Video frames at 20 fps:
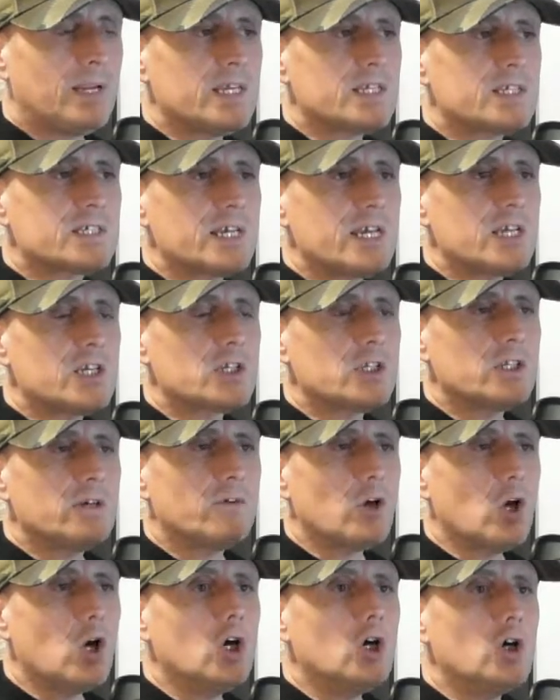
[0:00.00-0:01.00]

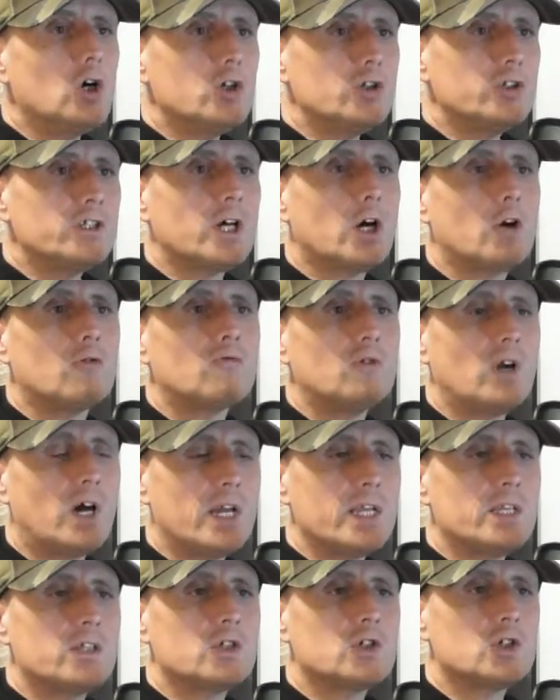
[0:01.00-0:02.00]
PlayStation have earned a
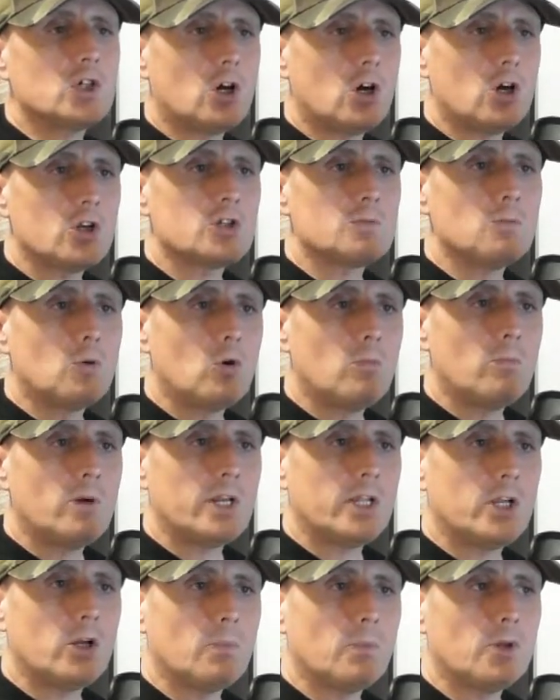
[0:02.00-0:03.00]
right to charge
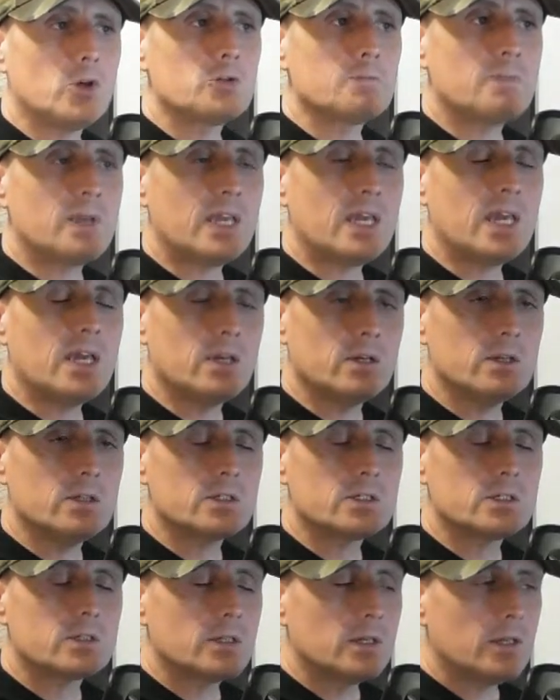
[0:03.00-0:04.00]
more money on those big
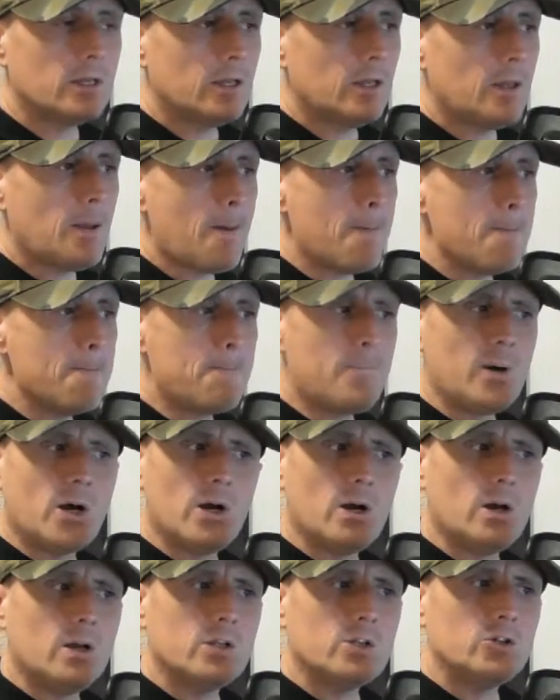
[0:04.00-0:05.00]
hitters,
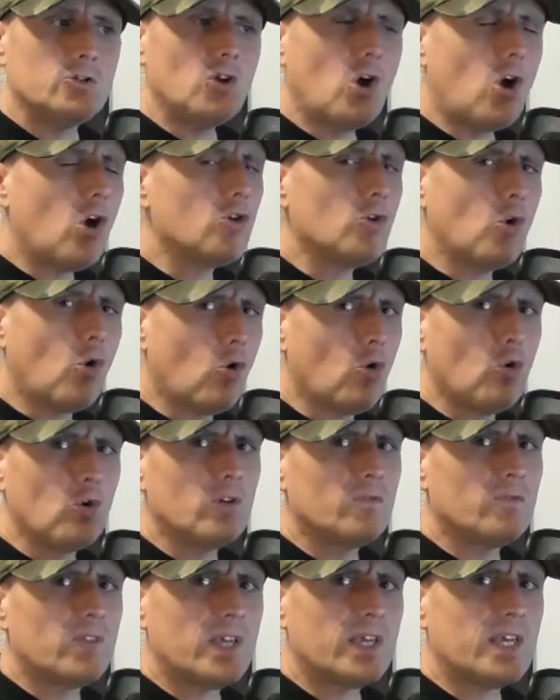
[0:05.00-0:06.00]
but not on
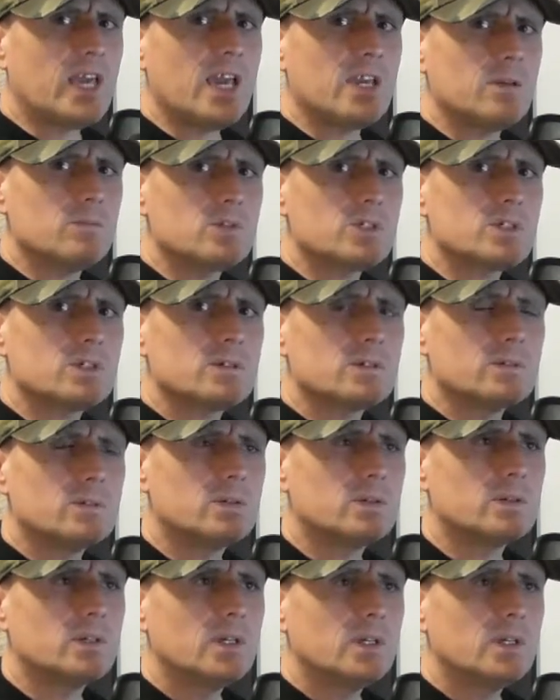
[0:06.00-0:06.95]
all of their games.